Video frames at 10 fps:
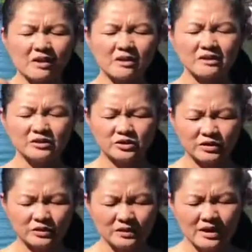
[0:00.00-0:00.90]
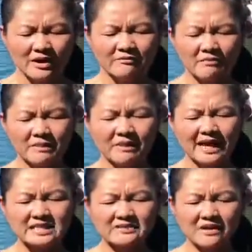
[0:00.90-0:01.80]
honor you from the
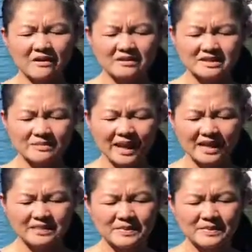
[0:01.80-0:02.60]
place of the heart space.